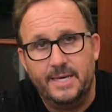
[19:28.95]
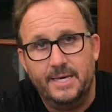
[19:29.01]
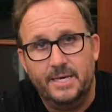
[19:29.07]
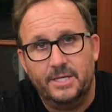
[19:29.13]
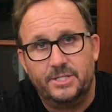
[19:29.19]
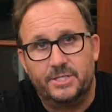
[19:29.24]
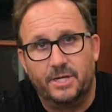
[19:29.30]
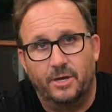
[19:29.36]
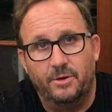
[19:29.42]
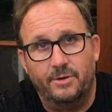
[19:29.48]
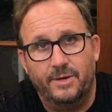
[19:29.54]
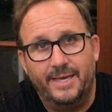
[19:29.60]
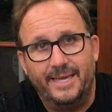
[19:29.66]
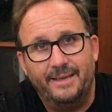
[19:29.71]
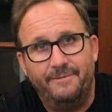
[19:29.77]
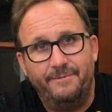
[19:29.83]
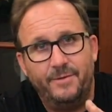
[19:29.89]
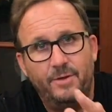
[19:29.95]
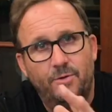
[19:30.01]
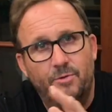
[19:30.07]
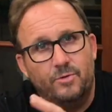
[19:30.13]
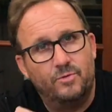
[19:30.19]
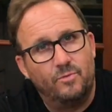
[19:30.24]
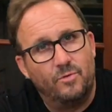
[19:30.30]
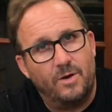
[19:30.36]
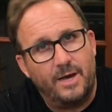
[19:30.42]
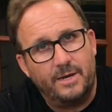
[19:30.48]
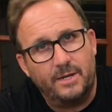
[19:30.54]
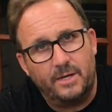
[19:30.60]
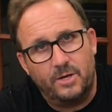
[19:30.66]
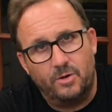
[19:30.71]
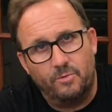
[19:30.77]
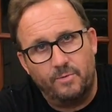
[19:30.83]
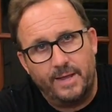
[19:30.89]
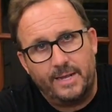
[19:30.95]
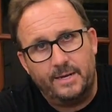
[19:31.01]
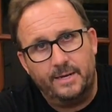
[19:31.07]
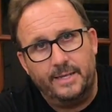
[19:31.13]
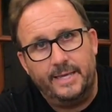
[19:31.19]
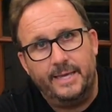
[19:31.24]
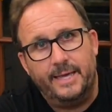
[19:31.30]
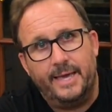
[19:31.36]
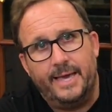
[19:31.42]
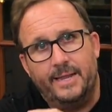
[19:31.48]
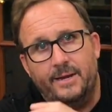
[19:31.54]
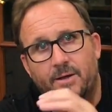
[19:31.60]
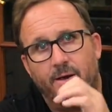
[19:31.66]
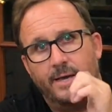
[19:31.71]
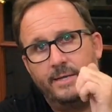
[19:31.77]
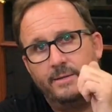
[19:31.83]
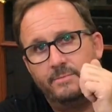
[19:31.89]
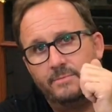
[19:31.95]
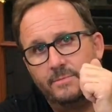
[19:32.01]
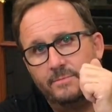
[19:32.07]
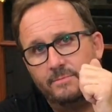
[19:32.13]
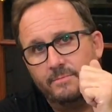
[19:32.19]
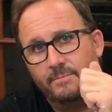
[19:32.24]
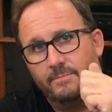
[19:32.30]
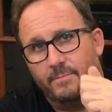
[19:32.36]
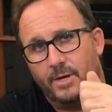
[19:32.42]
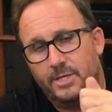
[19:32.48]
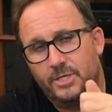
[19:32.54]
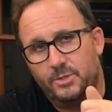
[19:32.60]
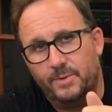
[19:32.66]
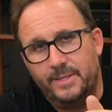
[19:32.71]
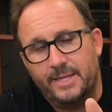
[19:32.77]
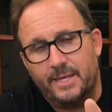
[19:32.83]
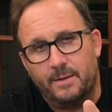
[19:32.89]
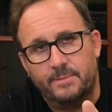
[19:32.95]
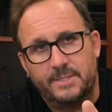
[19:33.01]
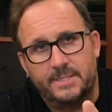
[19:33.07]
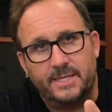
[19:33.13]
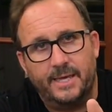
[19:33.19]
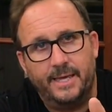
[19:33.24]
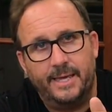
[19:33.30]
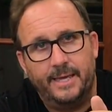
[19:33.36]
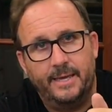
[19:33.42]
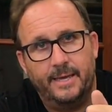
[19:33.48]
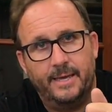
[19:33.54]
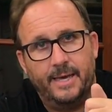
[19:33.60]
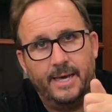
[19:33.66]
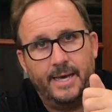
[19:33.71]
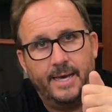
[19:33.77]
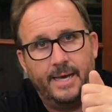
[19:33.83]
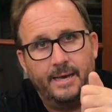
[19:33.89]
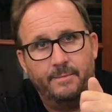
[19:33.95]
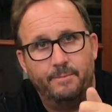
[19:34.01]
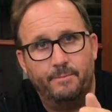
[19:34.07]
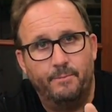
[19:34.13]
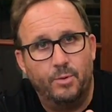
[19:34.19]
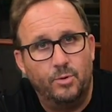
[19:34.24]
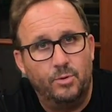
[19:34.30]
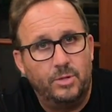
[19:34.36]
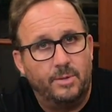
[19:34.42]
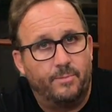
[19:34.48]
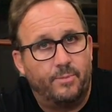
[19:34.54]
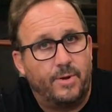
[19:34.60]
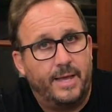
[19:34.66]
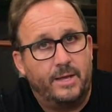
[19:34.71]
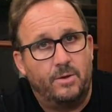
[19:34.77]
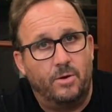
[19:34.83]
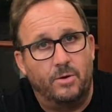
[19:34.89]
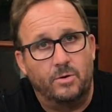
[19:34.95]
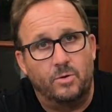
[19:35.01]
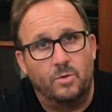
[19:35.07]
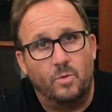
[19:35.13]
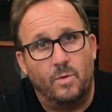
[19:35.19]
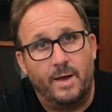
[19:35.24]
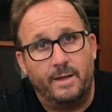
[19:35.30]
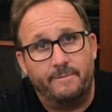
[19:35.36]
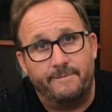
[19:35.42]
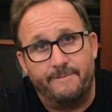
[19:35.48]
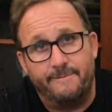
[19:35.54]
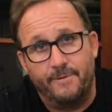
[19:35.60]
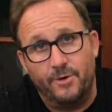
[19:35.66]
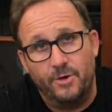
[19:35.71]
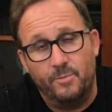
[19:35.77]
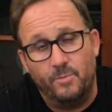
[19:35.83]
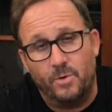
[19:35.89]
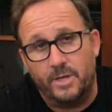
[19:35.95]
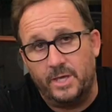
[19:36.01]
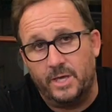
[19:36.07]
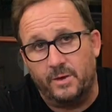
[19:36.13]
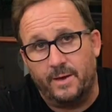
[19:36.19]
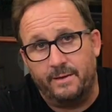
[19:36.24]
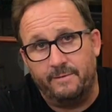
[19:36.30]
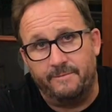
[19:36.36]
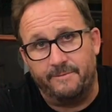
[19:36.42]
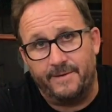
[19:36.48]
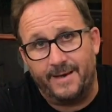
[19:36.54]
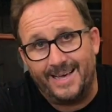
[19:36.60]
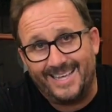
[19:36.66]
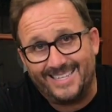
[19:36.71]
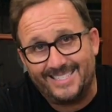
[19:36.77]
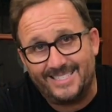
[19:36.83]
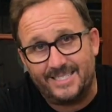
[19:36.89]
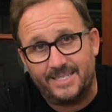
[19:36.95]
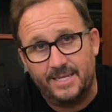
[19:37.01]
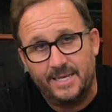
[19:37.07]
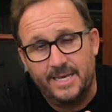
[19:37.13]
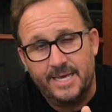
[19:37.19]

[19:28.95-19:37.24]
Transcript: So if you ride it correctly, and by doing that I'm saying pull the brake on quite firm while you're going fast.